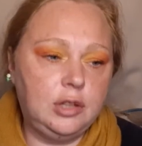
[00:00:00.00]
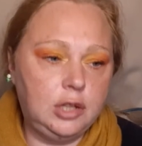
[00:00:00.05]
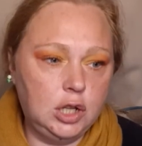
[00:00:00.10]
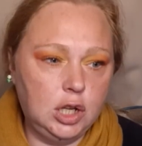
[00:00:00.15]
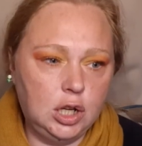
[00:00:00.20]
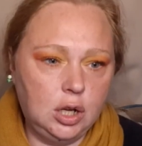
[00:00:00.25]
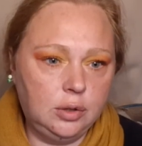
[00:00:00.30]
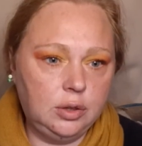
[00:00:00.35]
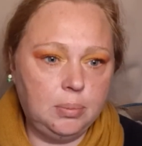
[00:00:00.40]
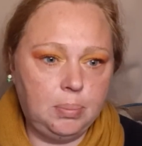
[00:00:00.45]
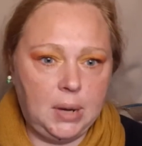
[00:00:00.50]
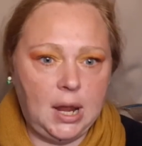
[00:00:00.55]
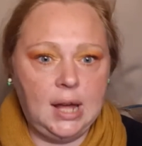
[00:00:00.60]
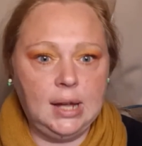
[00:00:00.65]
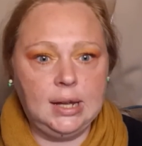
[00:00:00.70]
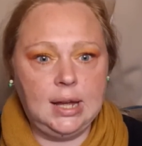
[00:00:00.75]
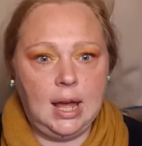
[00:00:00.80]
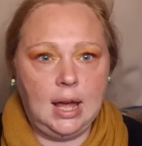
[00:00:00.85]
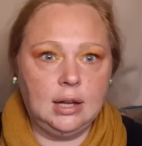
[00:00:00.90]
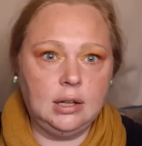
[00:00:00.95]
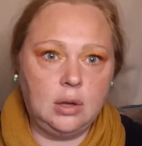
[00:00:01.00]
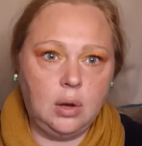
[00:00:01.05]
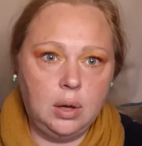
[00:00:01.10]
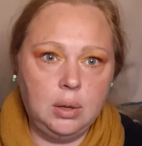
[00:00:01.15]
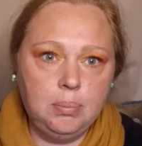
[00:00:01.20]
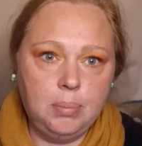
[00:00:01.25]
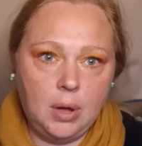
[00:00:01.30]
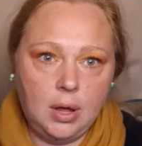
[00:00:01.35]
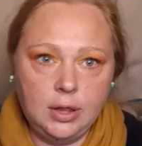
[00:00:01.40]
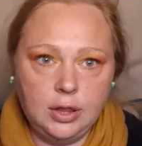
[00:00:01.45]
You know, the black cat
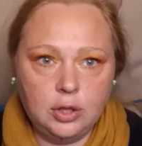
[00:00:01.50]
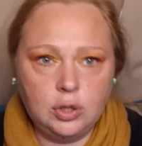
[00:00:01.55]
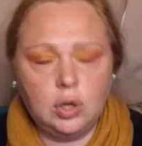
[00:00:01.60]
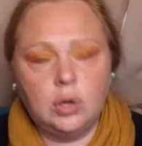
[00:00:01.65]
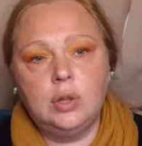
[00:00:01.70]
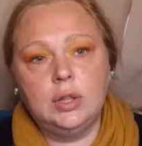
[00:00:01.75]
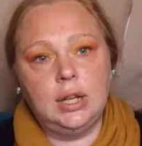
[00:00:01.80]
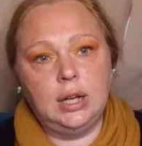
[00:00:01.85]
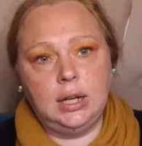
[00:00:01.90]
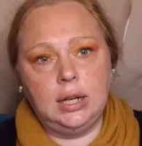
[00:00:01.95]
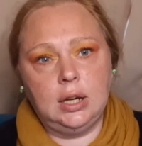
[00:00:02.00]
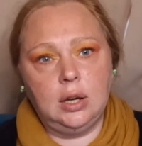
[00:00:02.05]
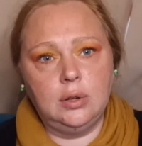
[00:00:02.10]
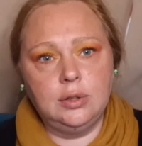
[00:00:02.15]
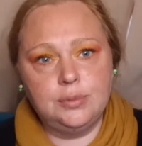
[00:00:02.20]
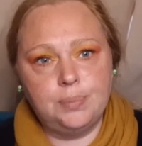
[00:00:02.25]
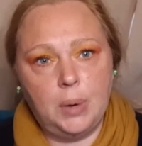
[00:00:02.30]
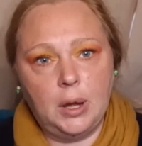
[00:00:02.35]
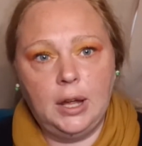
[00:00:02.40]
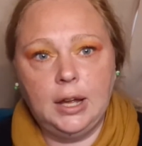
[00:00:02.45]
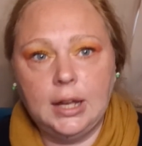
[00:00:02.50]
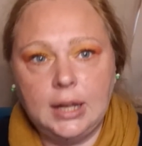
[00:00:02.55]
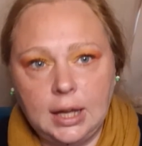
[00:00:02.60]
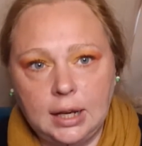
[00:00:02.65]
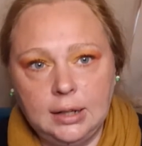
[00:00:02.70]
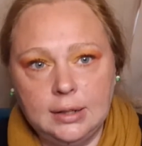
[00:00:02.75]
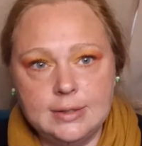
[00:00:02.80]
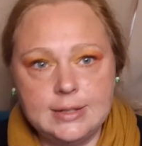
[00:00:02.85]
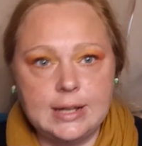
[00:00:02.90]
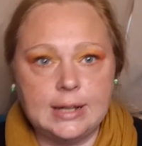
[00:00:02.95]
going by the door, then it goes by
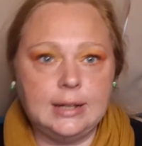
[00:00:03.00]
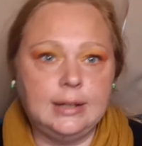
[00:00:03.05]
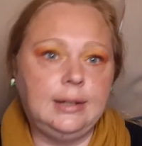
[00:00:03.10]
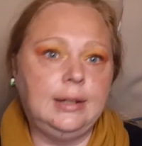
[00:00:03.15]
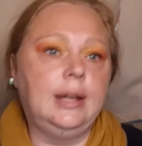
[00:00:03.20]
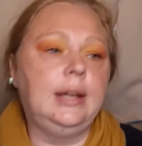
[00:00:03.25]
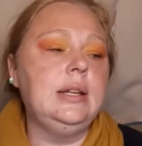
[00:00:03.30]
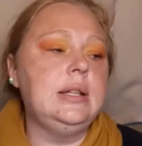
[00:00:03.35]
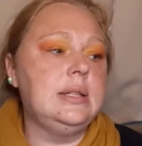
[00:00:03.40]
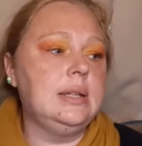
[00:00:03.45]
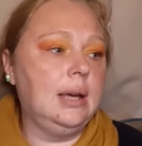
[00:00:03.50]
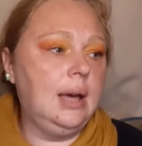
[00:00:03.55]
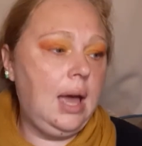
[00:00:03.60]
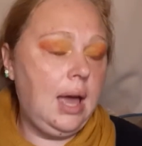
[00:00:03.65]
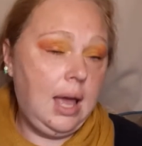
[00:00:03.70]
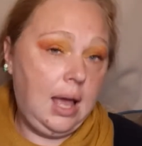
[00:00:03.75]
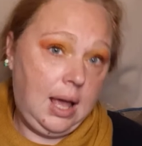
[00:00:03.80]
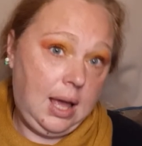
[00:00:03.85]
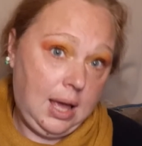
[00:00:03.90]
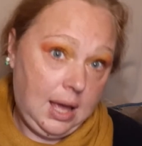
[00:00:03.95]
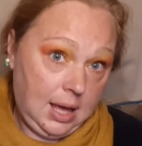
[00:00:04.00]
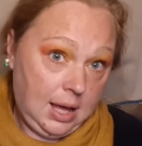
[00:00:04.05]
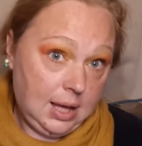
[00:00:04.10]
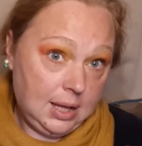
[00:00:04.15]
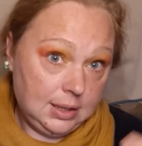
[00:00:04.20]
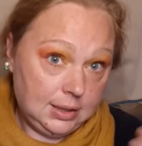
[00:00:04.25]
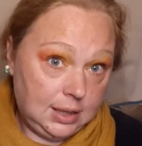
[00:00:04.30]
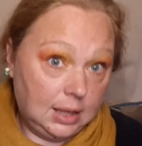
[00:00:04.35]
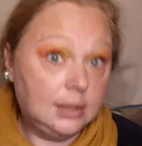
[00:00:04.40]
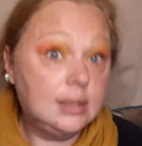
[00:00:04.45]
again a second later.
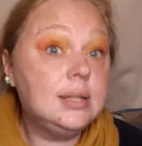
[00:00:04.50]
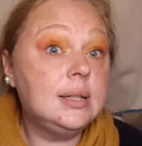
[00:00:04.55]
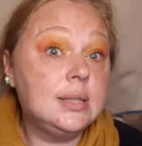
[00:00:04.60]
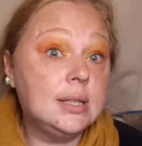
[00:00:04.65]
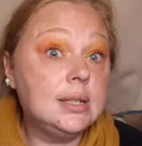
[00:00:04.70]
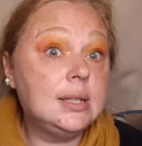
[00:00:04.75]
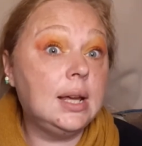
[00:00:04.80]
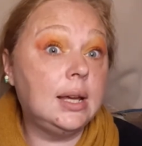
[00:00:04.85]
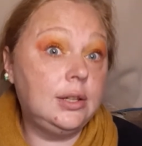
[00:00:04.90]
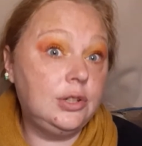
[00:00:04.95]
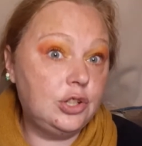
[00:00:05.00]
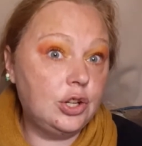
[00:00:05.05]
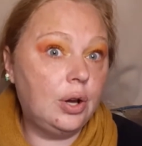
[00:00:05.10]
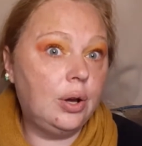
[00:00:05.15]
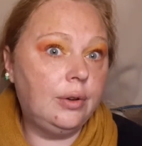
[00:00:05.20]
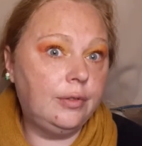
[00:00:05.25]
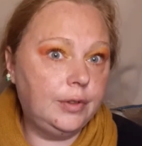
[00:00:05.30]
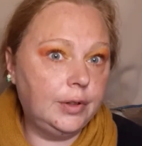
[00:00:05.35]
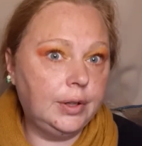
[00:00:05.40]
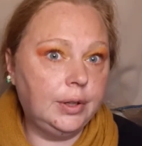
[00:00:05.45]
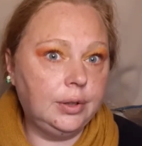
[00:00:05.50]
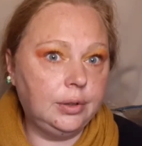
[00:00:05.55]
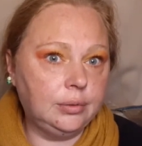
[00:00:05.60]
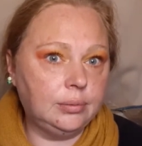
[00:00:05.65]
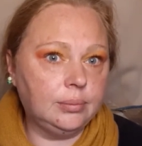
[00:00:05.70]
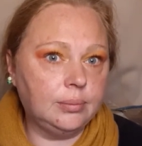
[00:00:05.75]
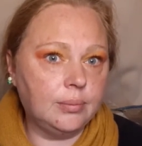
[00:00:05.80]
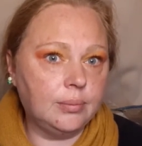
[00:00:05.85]
That is a deja vu.